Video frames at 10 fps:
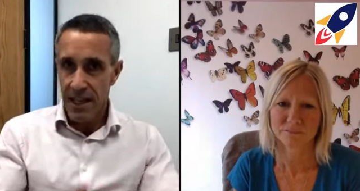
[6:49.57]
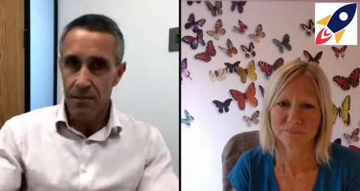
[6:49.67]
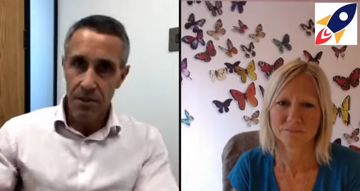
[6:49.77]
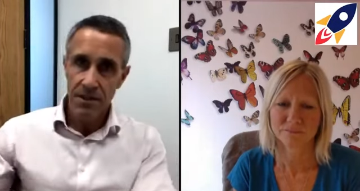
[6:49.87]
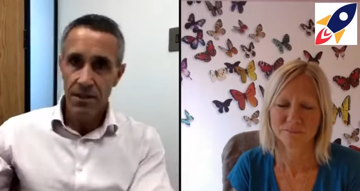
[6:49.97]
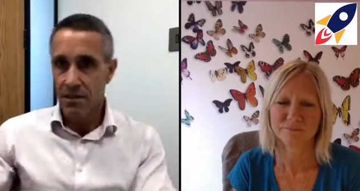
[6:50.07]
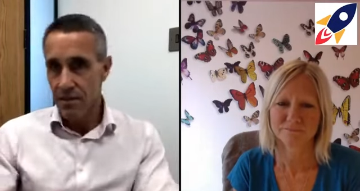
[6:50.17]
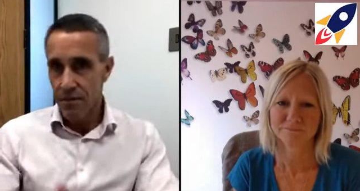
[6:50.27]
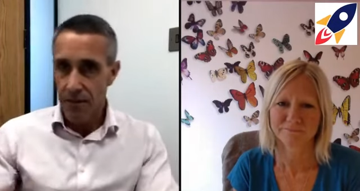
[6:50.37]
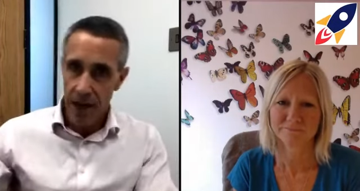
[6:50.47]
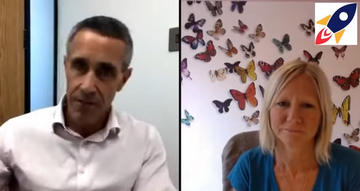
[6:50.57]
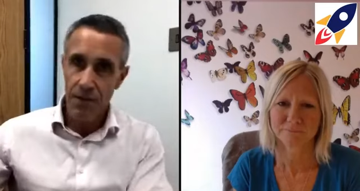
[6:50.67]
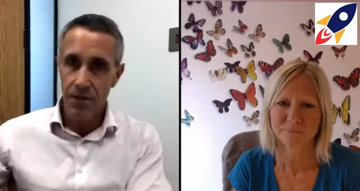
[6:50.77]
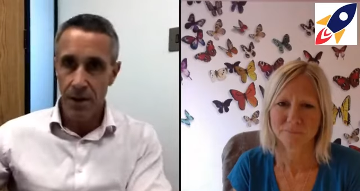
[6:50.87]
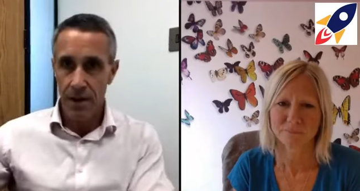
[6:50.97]
Speaker 1: 10 business in five
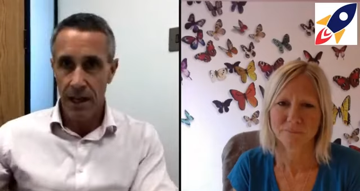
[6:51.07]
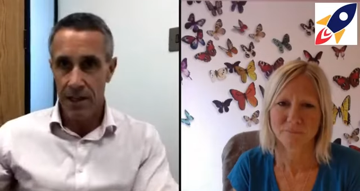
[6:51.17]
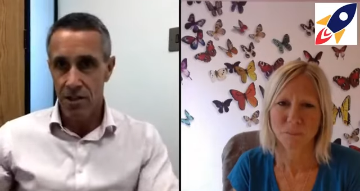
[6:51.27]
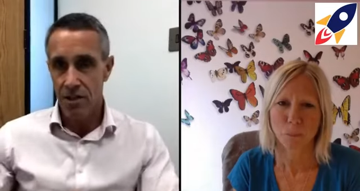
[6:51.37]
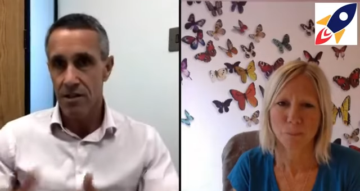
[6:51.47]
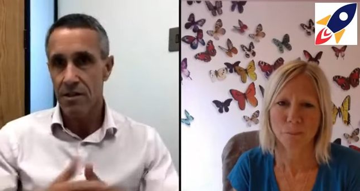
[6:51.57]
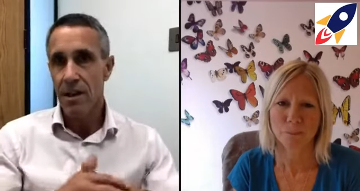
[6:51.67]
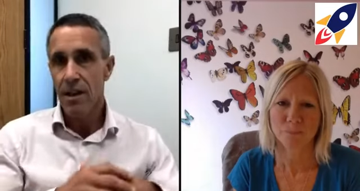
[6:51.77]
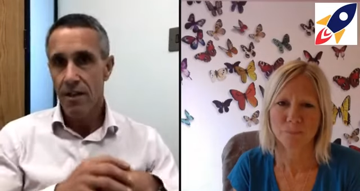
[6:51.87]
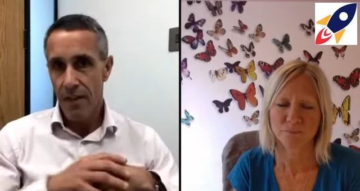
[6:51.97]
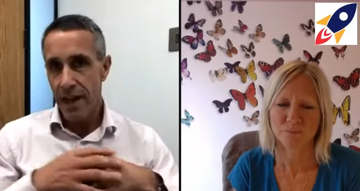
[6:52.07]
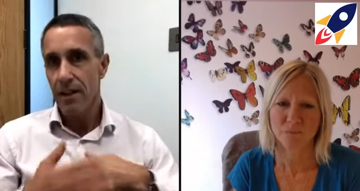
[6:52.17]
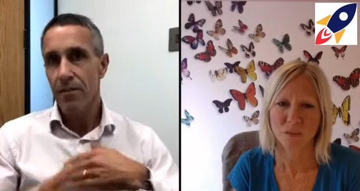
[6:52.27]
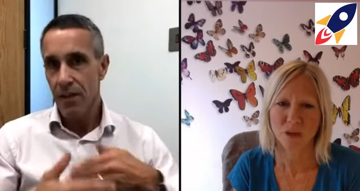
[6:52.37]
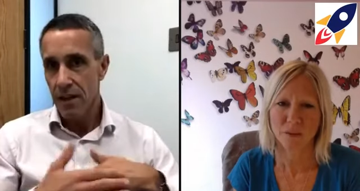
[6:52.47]
different locations then
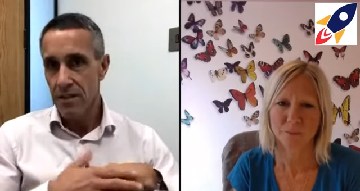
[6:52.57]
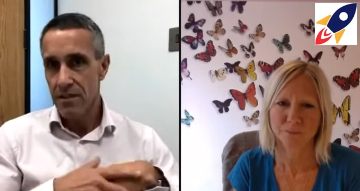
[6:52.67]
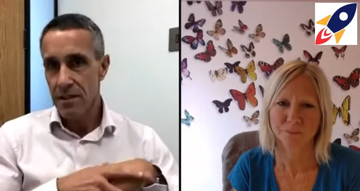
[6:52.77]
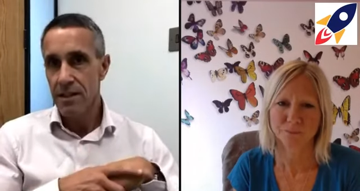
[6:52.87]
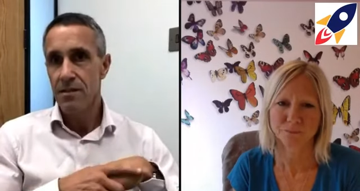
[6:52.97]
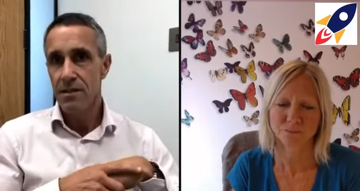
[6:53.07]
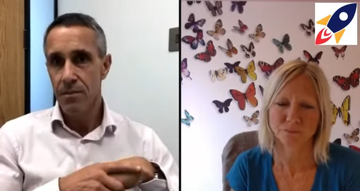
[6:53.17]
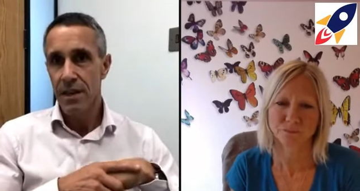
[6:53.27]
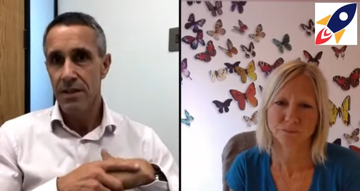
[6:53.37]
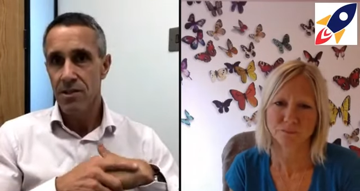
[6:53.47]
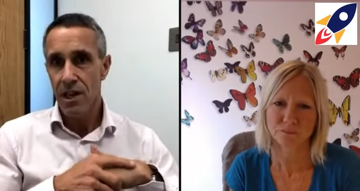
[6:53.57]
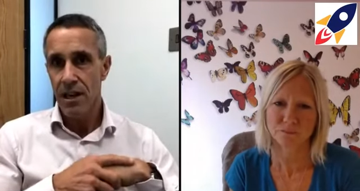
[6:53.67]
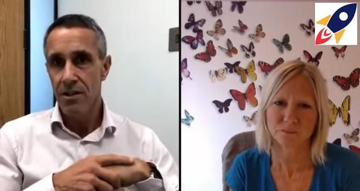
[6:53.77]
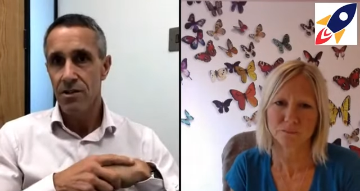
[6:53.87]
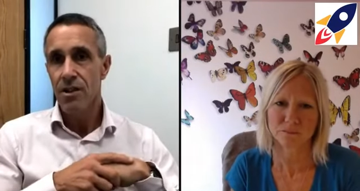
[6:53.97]
I think is is the biggest
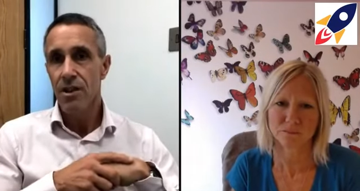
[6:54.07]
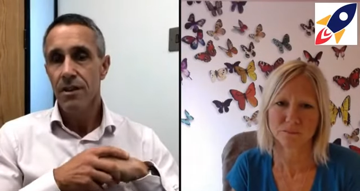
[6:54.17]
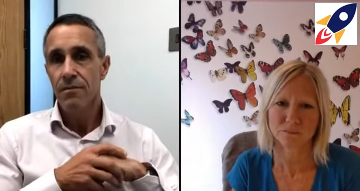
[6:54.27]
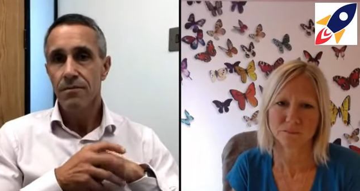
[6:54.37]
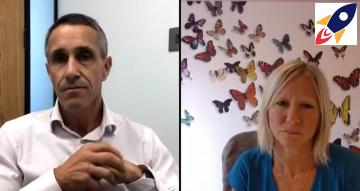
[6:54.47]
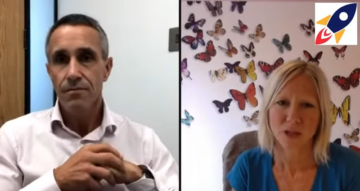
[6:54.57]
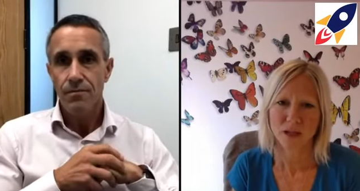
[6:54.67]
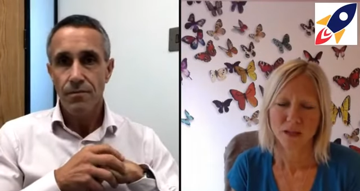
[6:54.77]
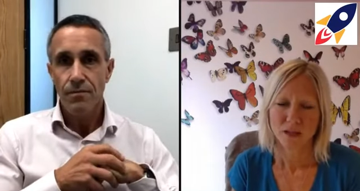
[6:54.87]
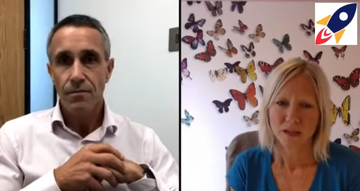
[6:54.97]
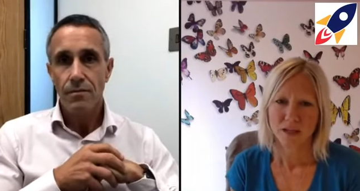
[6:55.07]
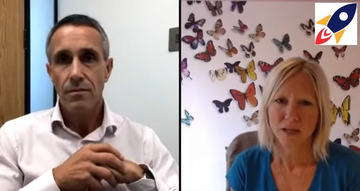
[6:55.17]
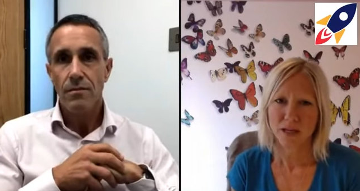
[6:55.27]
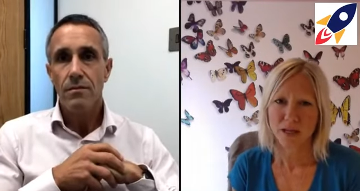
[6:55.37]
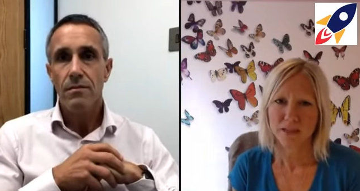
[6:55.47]
challenge.
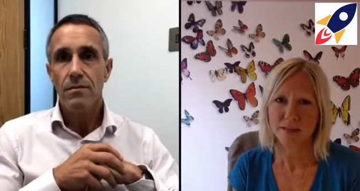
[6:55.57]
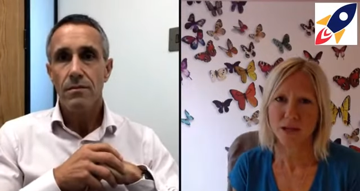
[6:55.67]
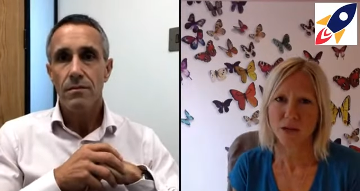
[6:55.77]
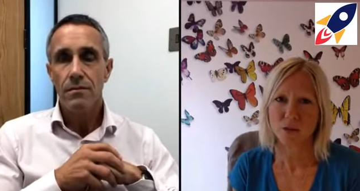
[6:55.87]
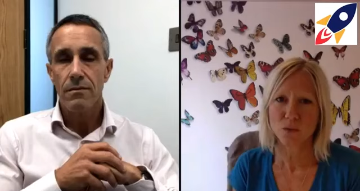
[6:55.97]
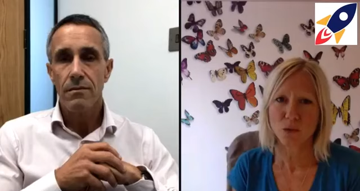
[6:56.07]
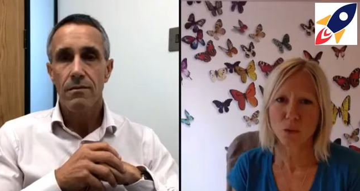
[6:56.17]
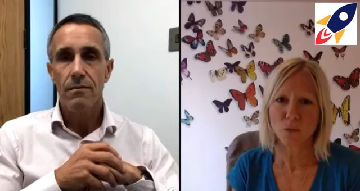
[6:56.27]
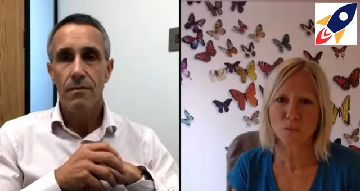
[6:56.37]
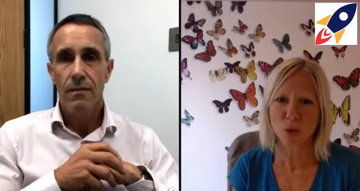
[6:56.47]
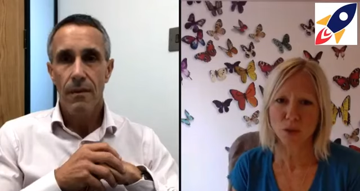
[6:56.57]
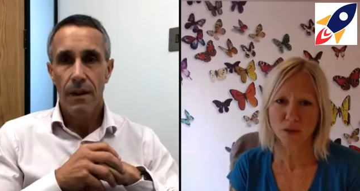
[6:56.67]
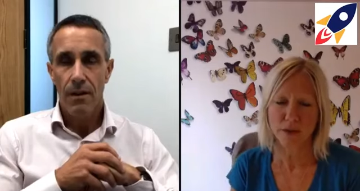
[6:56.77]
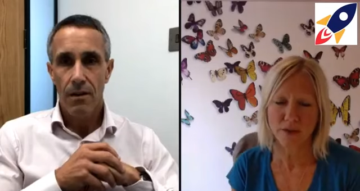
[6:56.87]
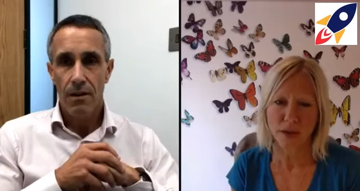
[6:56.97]
Speaker 2: Yeah. So your
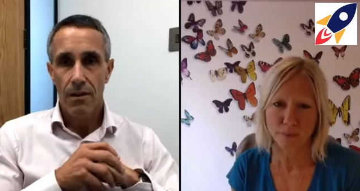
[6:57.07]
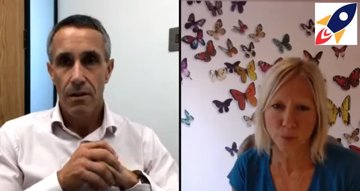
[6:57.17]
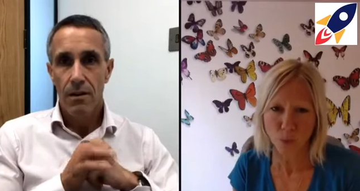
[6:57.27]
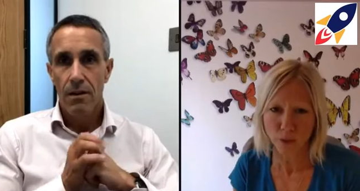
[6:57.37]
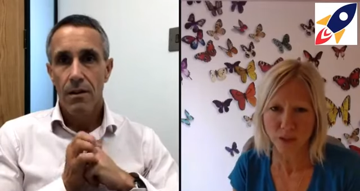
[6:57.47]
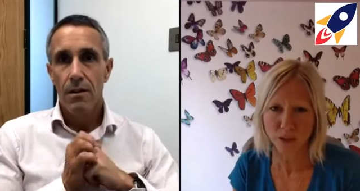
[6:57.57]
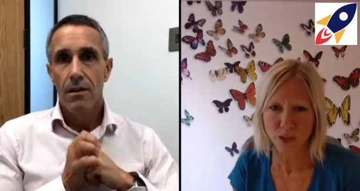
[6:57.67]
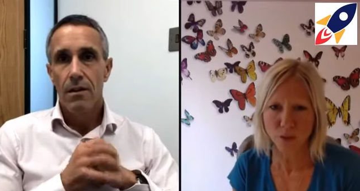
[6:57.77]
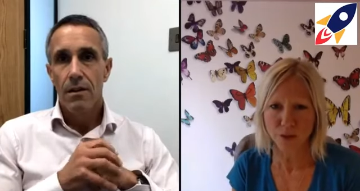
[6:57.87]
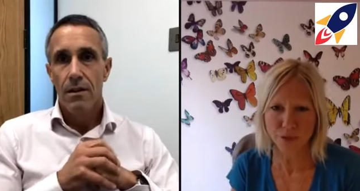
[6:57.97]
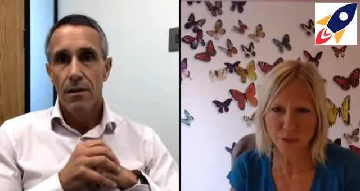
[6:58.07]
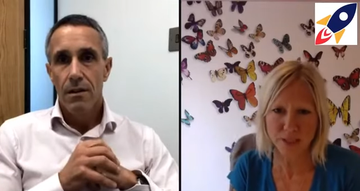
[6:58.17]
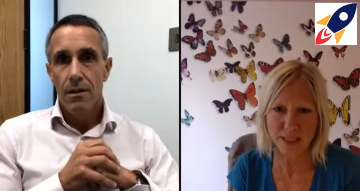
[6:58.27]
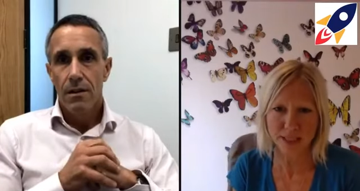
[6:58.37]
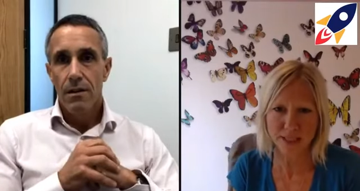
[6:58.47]
model at that point, you were
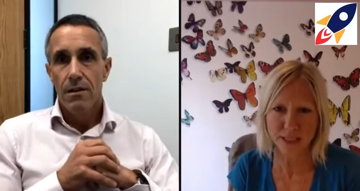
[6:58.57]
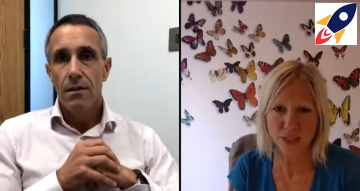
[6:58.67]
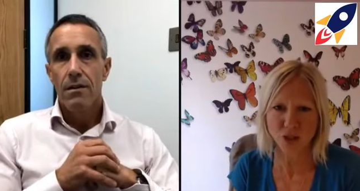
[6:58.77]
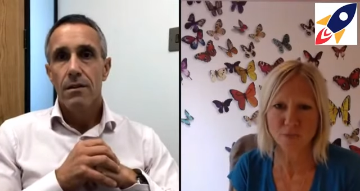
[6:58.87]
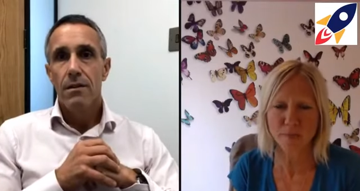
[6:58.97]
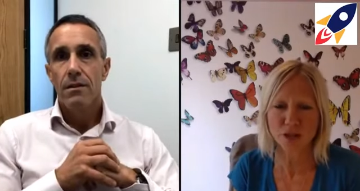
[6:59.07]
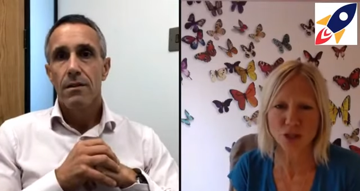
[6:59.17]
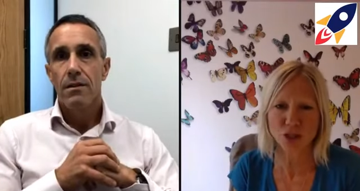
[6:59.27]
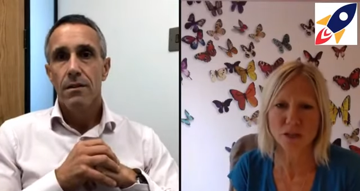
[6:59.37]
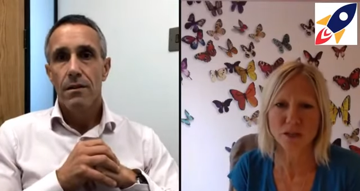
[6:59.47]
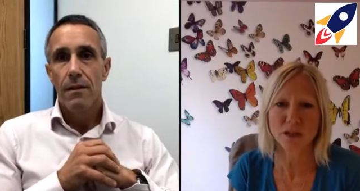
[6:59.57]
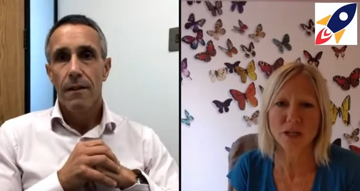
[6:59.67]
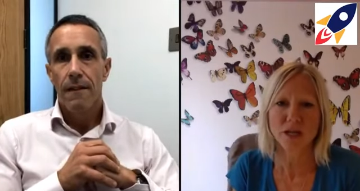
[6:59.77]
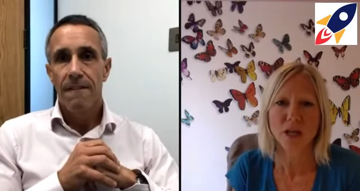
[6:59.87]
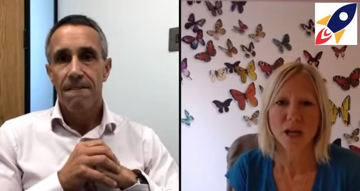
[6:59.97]
360 as you
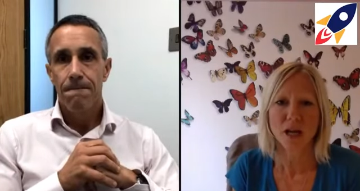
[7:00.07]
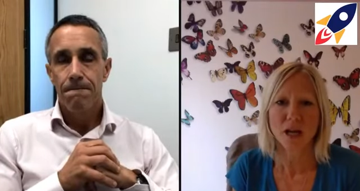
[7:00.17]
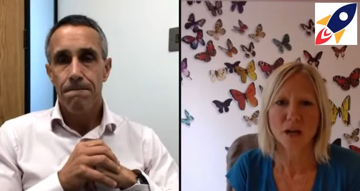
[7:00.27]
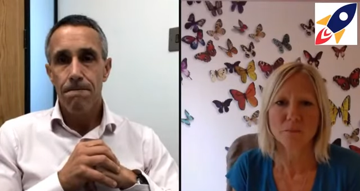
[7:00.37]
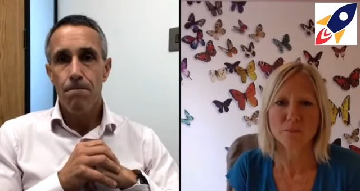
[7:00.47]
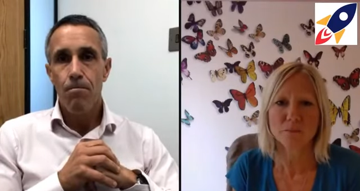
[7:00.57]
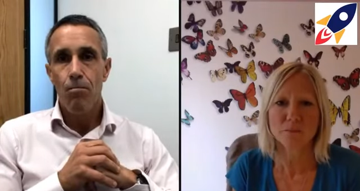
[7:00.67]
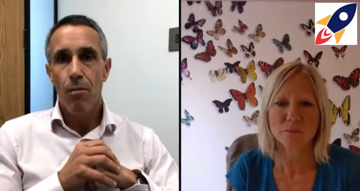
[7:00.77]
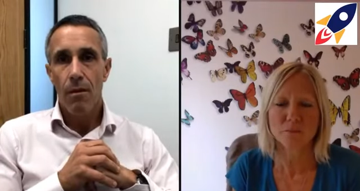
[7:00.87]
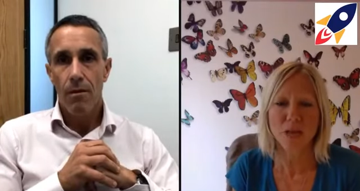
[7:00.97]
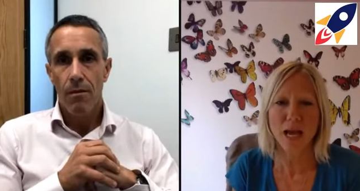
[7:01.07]
mentioned. Um,